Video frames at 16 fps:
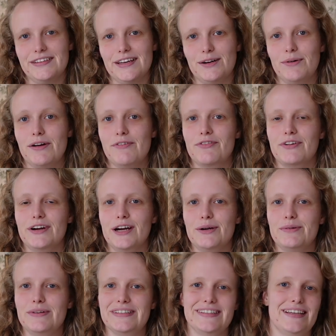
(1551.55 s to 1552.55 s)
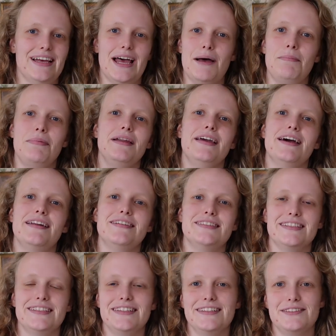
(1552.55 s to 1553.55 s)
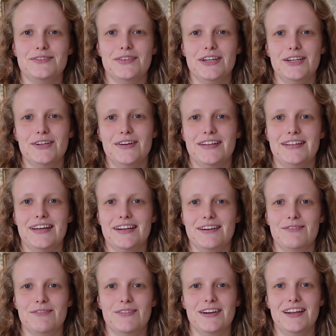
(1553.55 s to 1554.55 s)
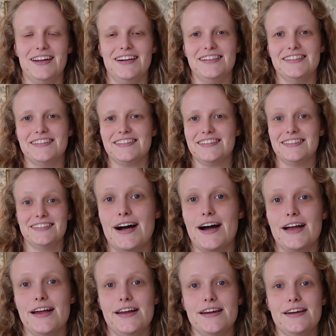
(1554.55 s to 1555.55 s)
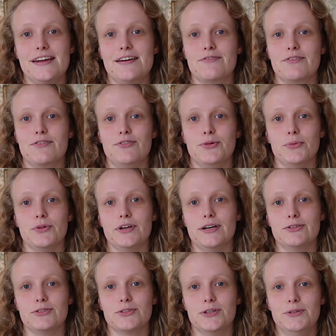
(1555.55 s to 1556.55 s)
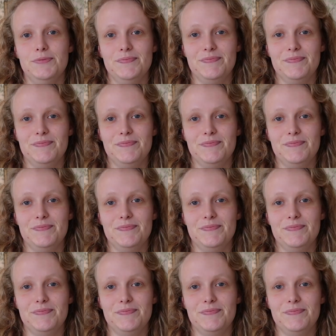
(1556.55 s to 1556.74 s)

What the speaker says: However, I was happily editing this video and then I realized I never filmed an outro.